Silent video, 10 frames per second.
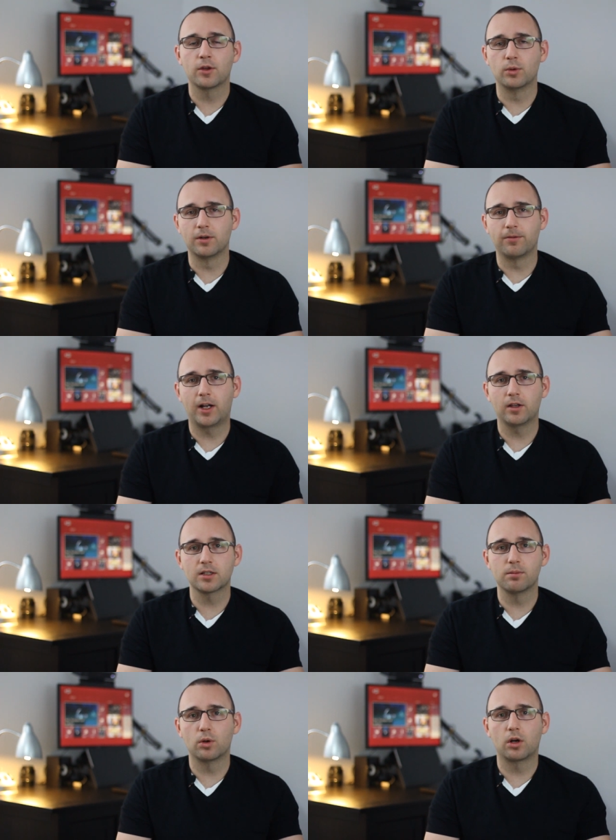go into File
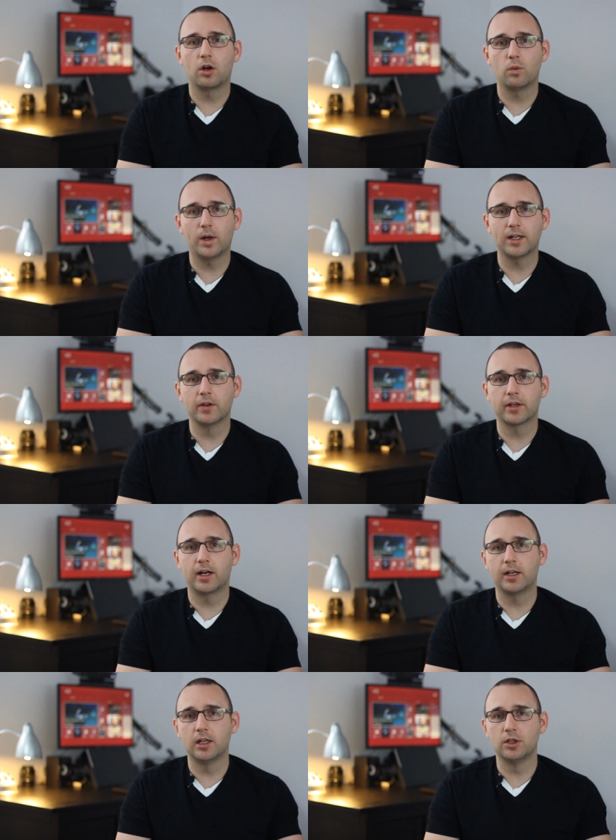Explorer, right click
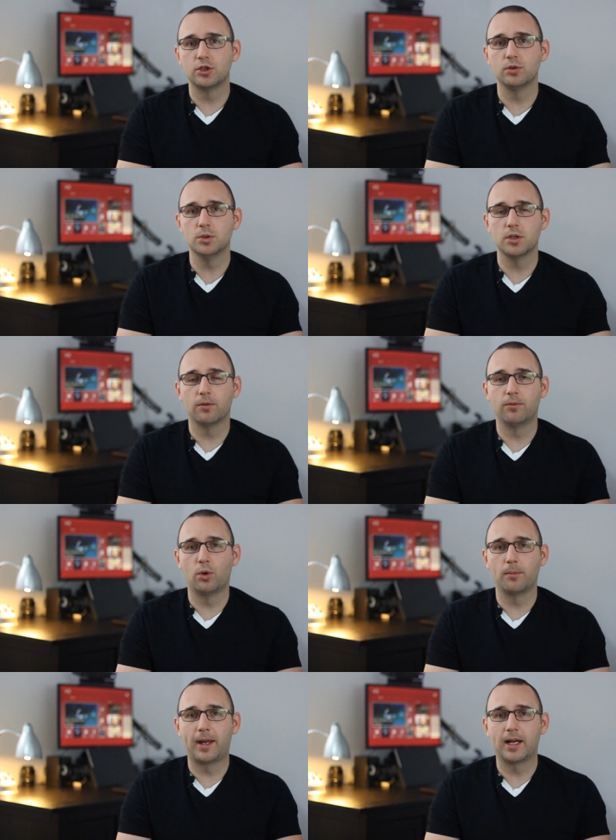on it and choose
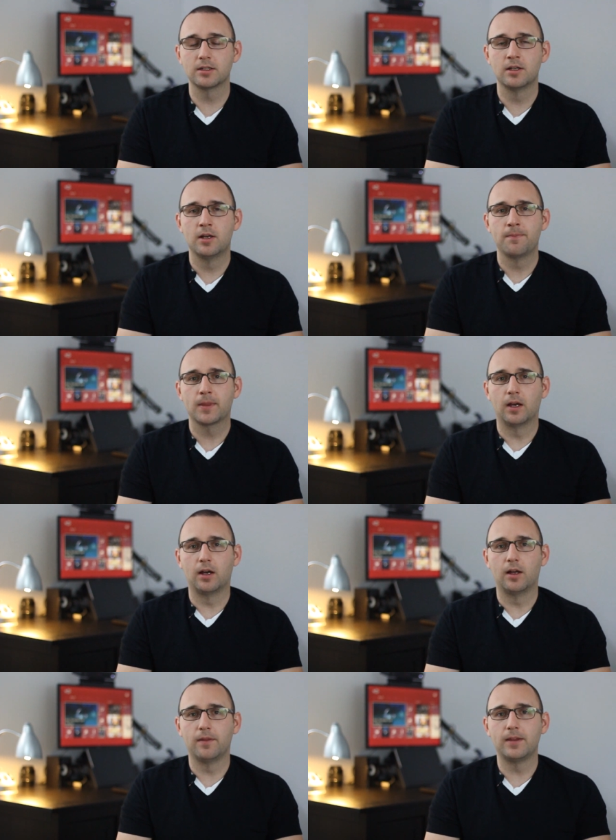Format.
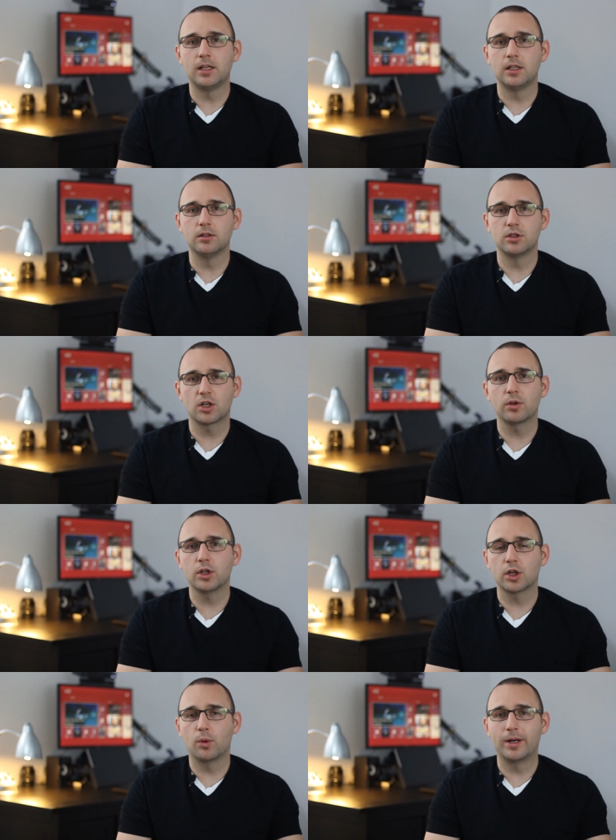Uh, the
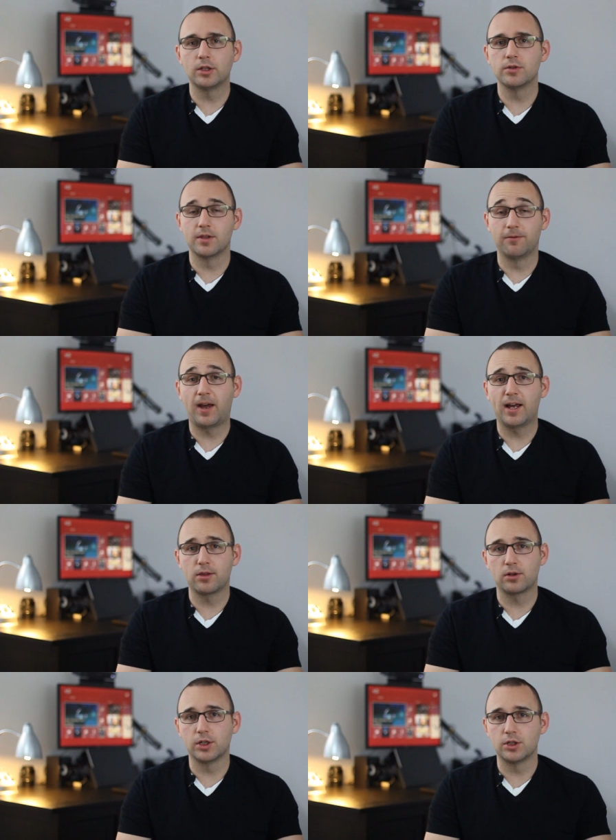Generally, you're going to want to use the
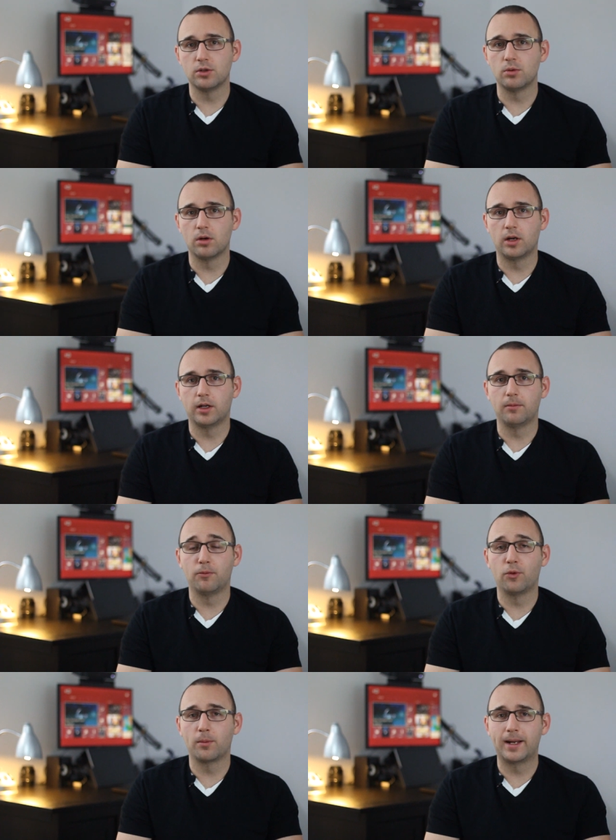FAT32 um,
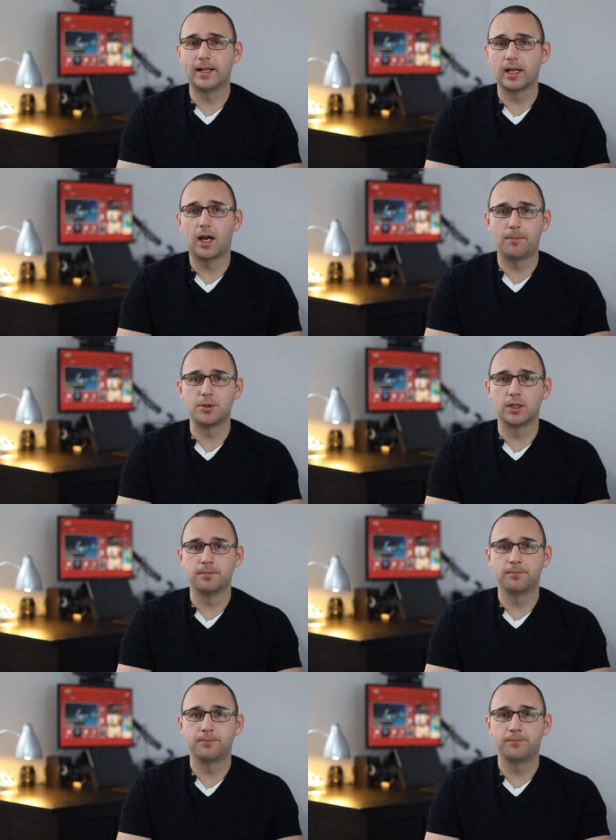formatting
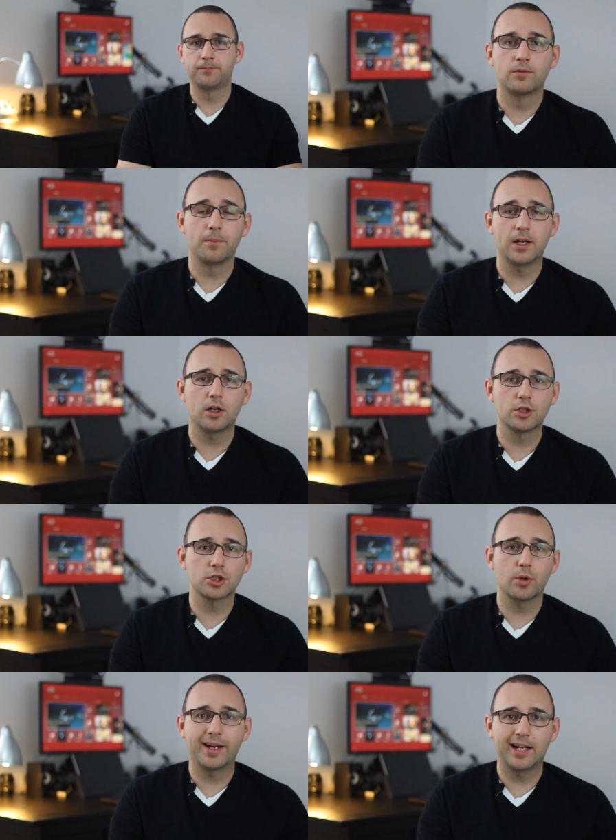option. From there,
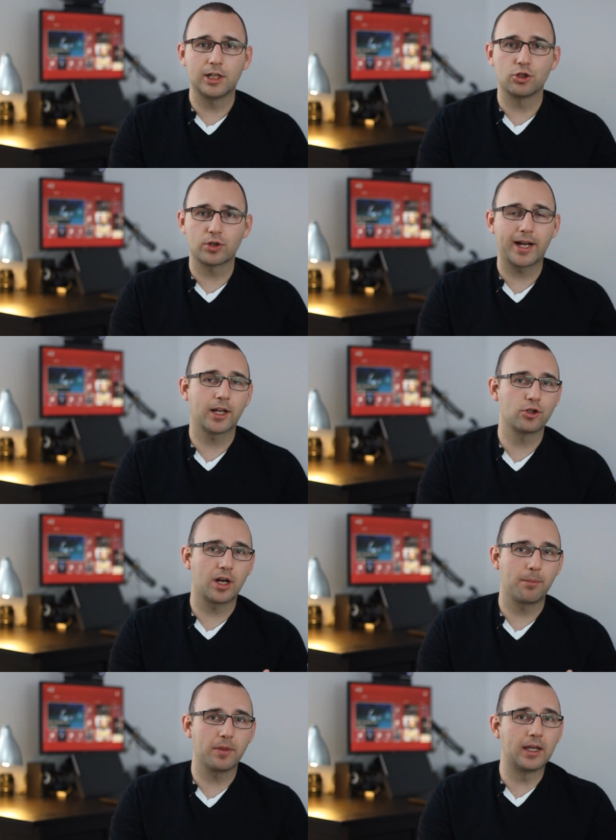just go ahead and drag and
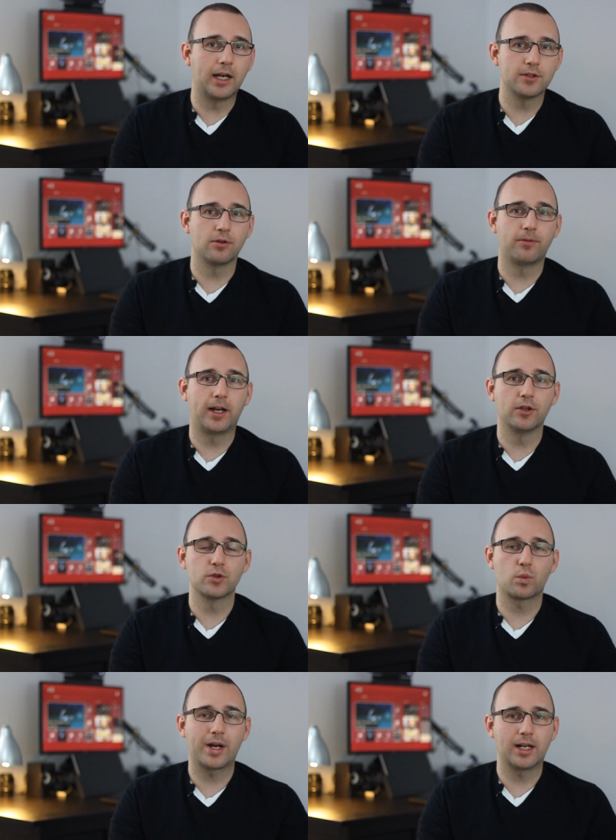drop the ISO
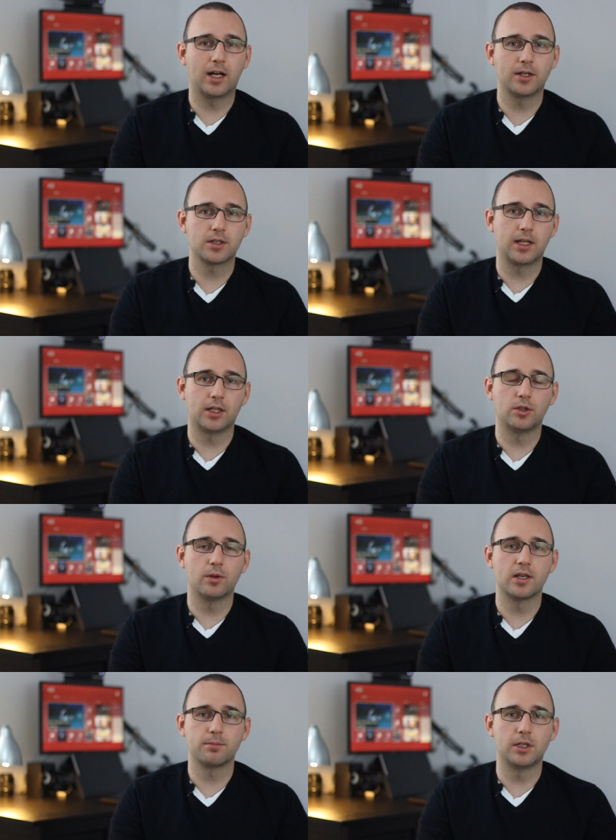files right onto that
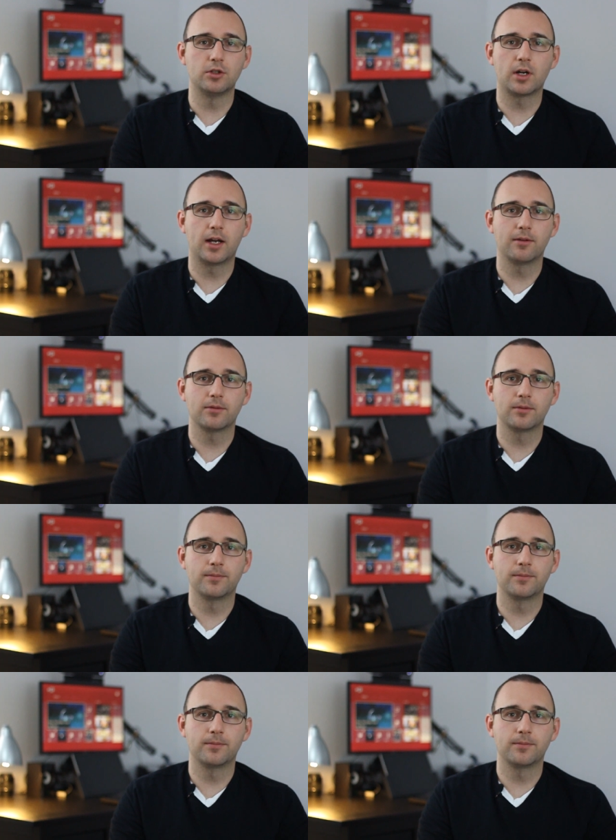USB drive.